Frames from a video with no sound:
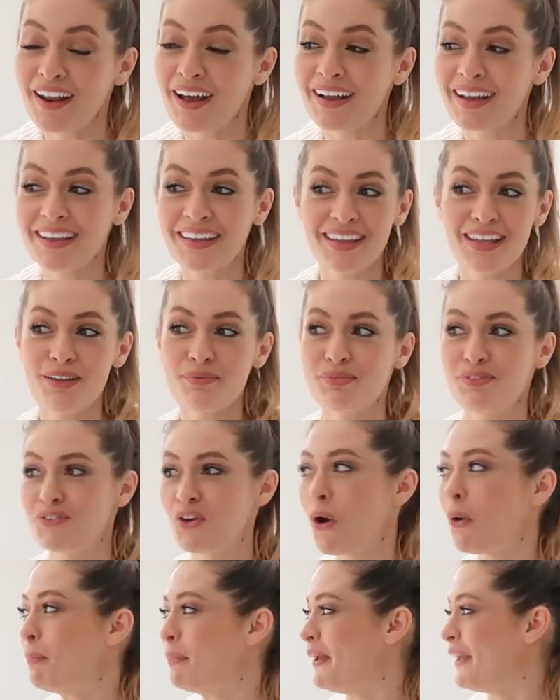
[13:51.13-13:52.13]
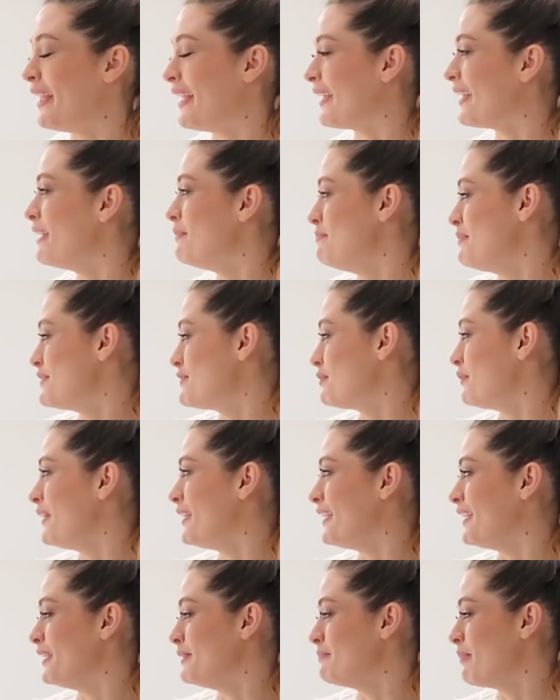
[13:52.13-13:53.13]
I can keep stopping in
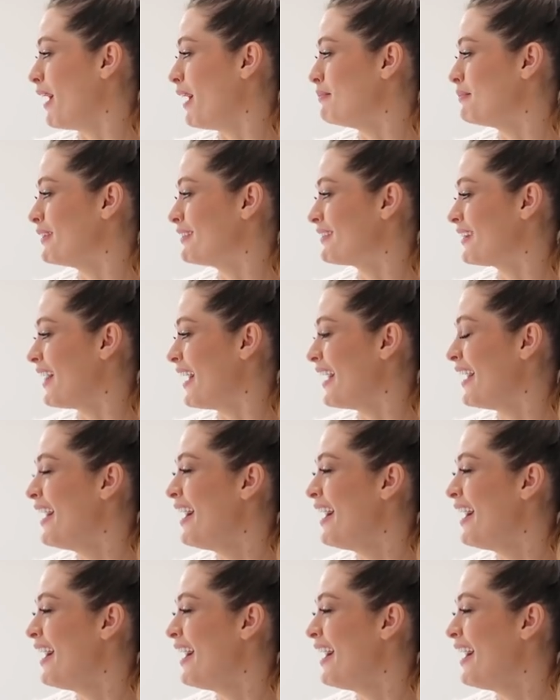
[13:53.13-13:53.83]
between, but I'm just like,